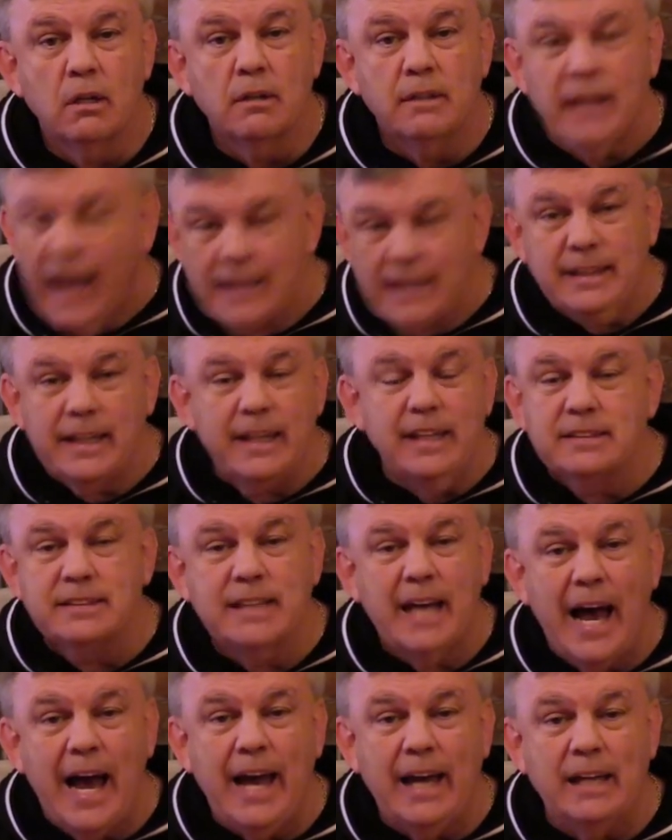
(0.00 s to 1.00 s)
Not
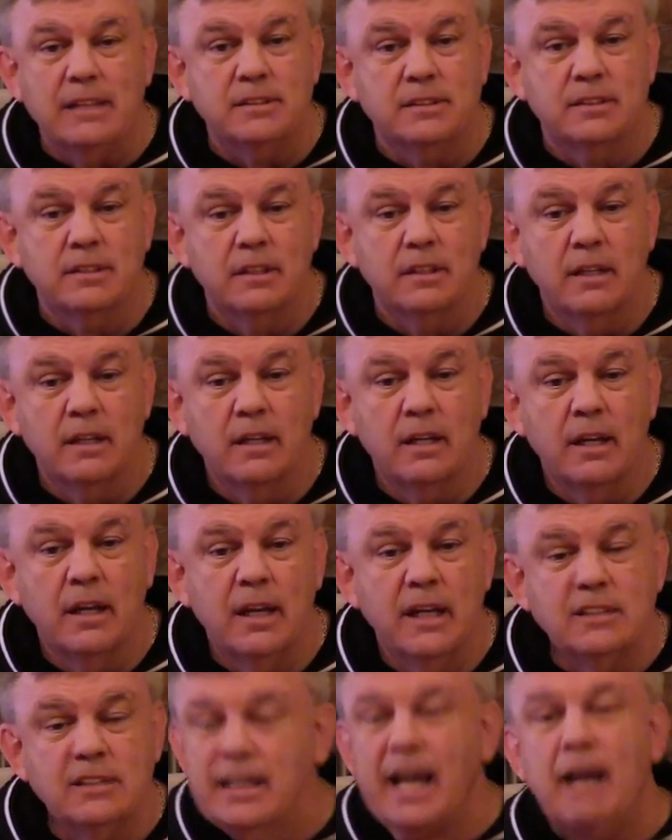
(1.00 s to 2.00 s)
these guys.
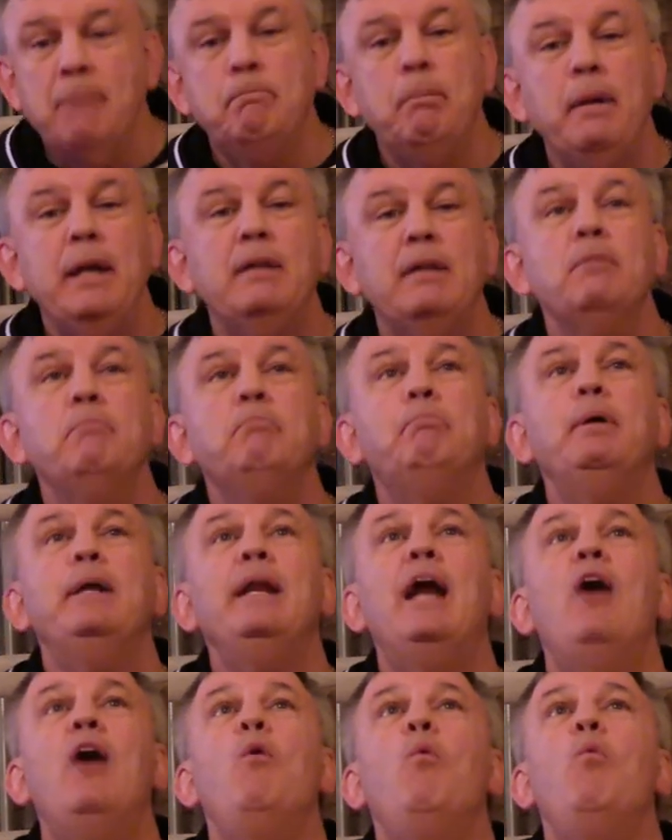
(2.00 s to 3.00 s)
He's not beating
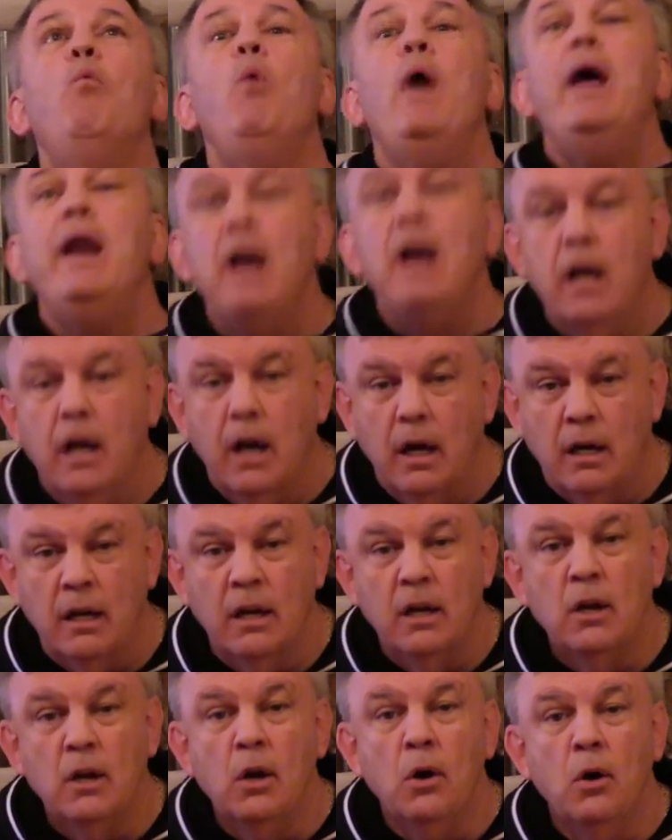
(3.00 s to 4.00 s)
Pernell
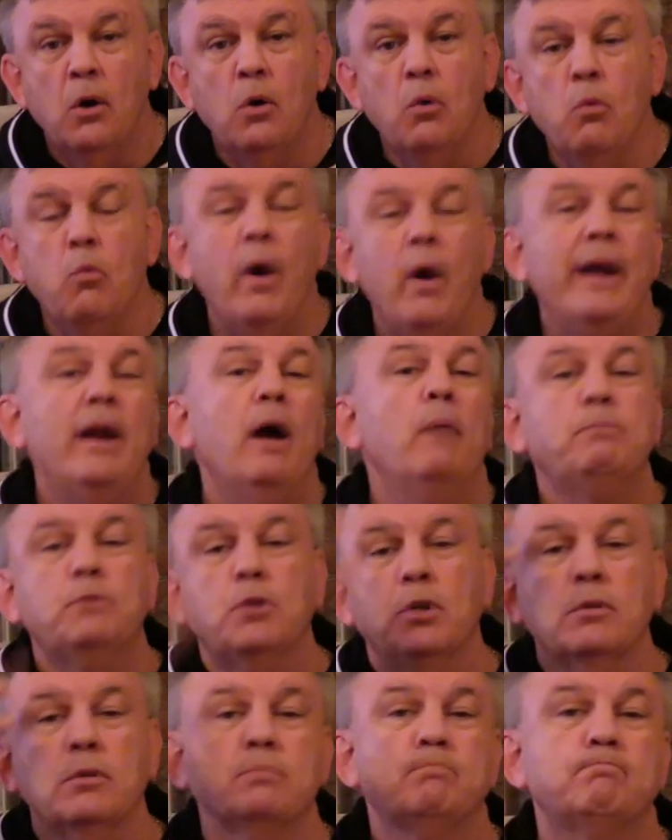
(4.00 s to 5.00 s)
Whitaker, who went up
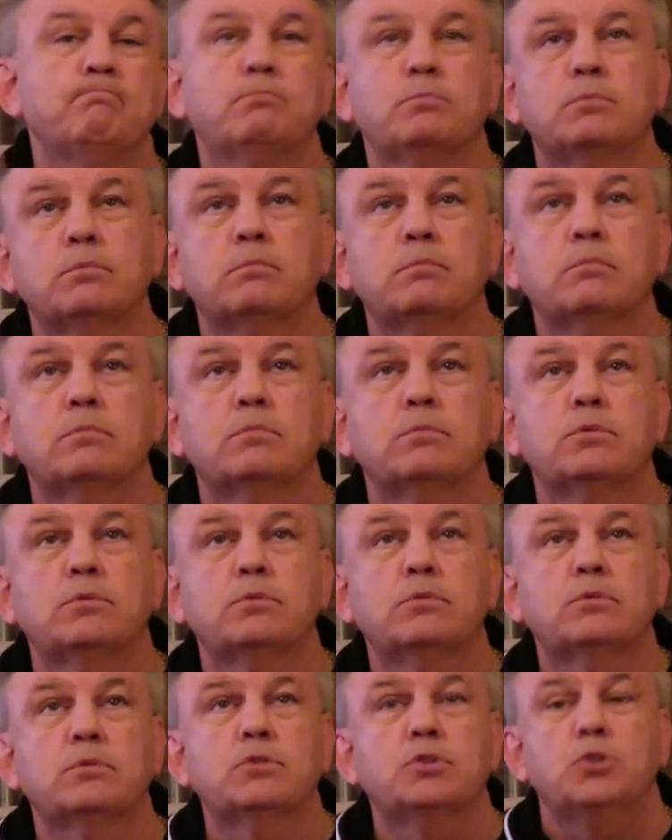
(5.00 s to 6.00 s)
to
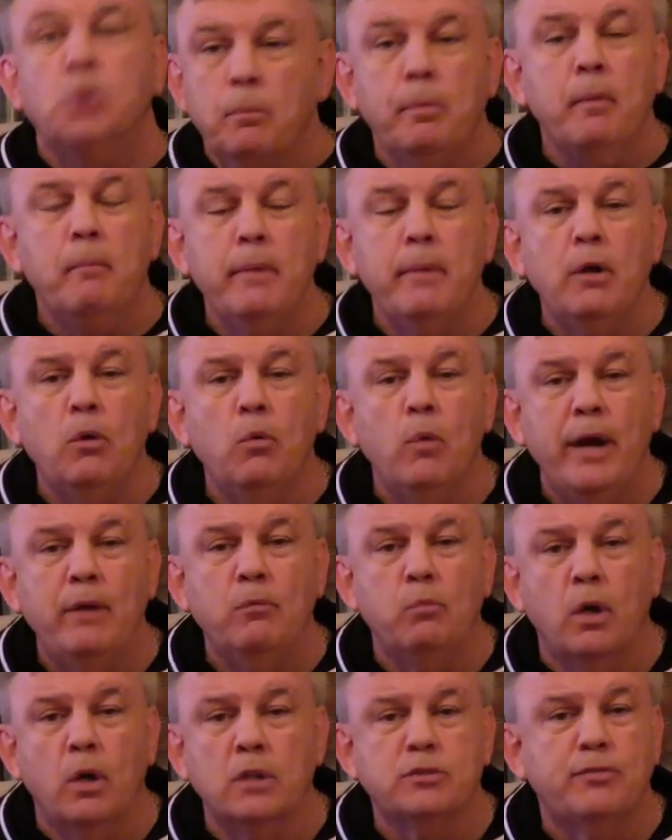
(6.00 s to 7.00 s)
super
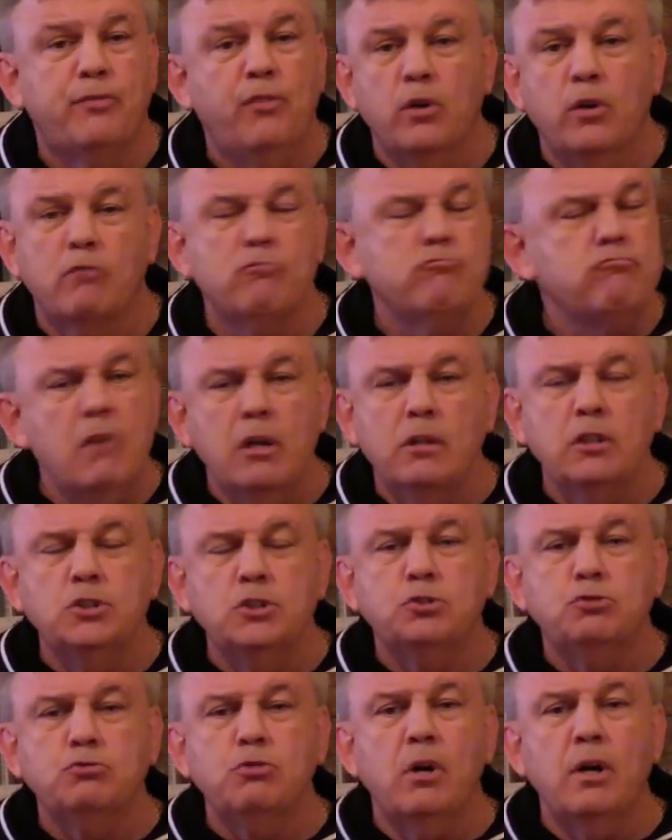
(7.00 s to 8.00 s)
middleweight once for the really
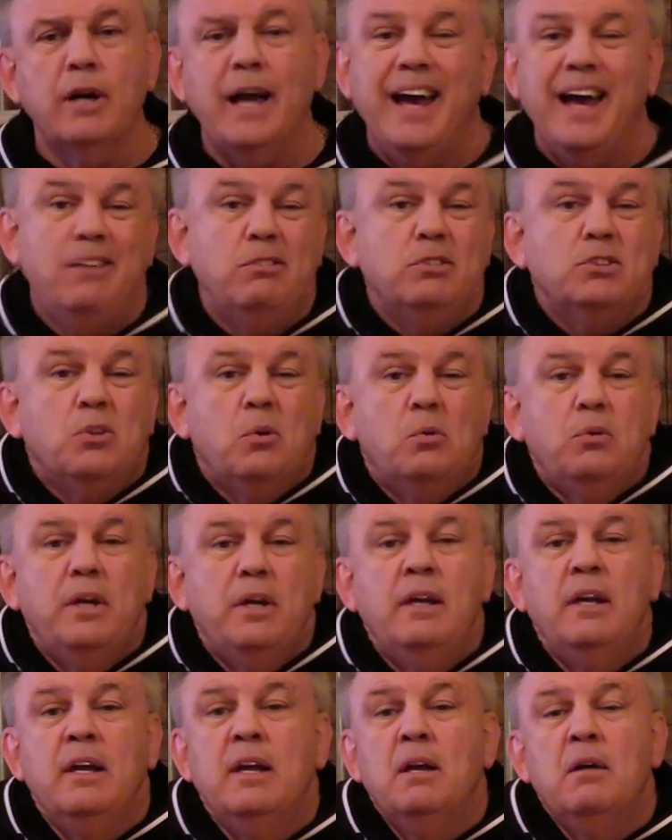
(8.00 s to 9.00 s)
strong guy. He was
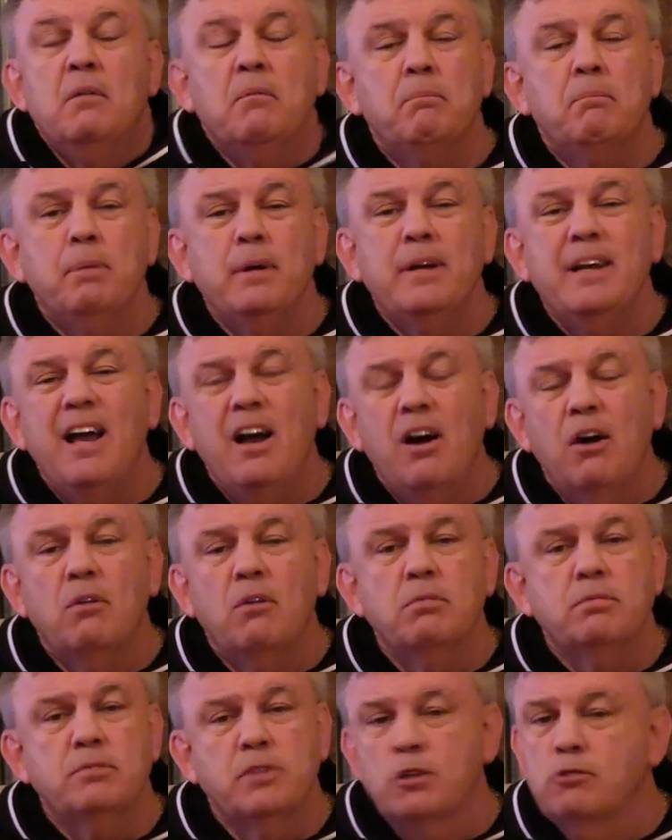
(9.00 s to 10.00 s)
only
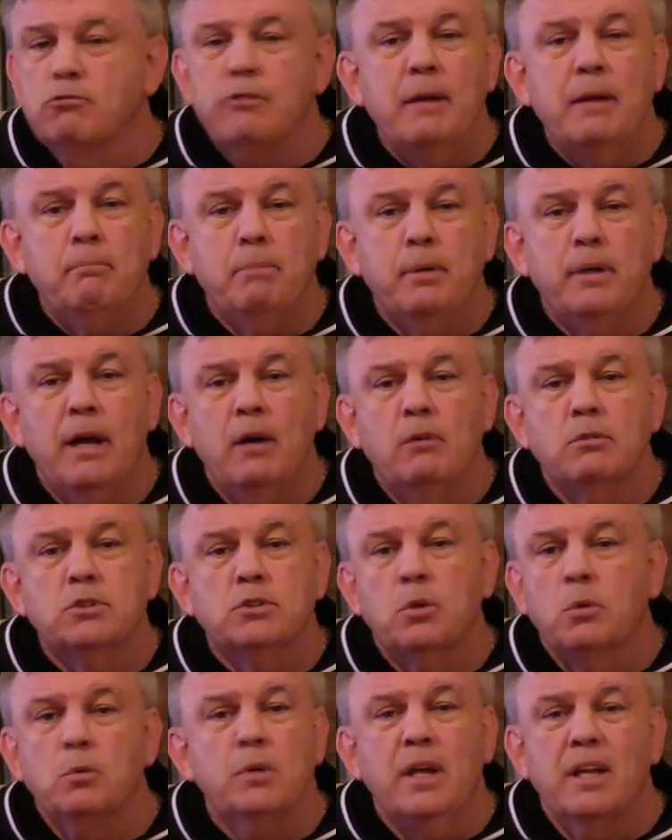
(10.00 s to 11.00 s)
Pernell, the great Pernell
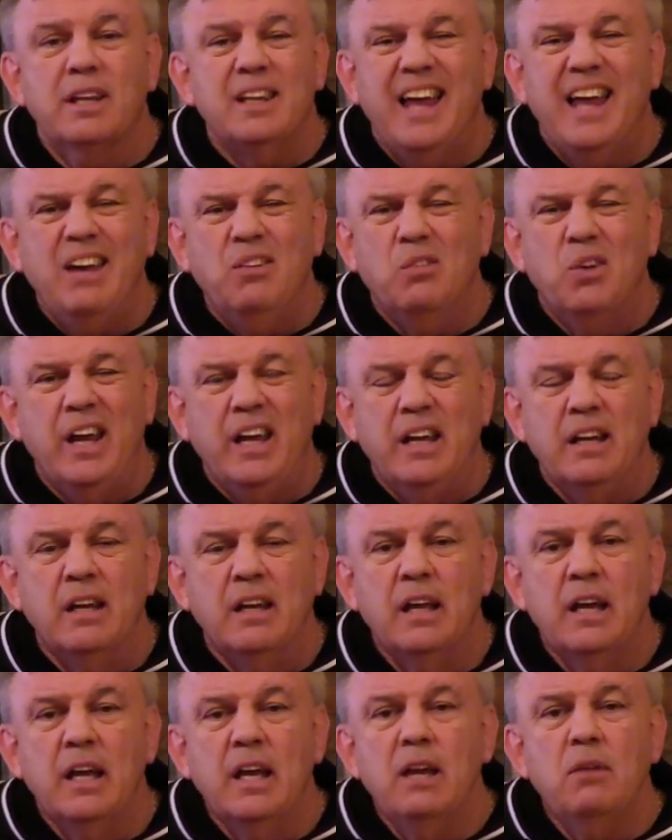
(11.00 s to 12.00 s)
was only a lightweight.
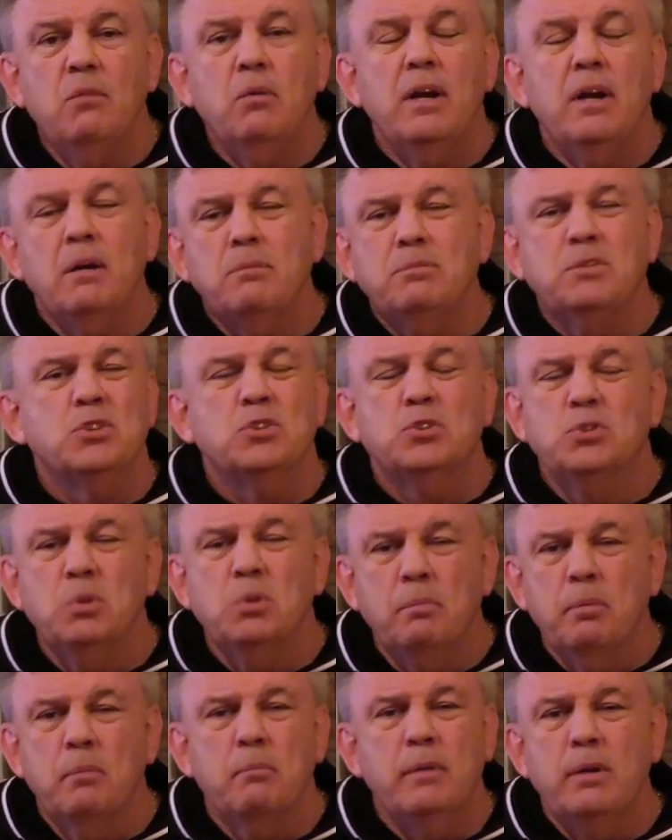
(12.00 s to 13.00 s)
He went up to
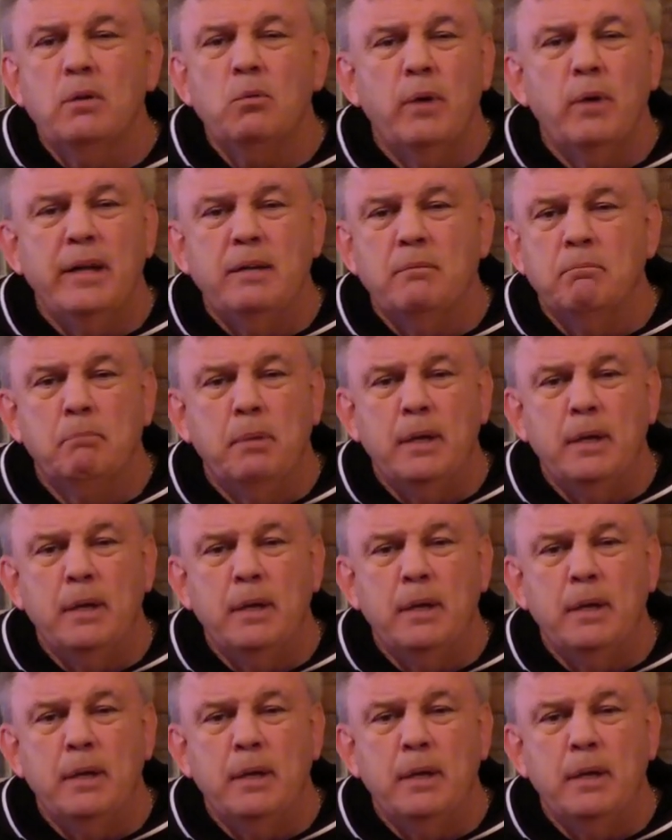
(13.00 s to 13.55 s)
super middleweight and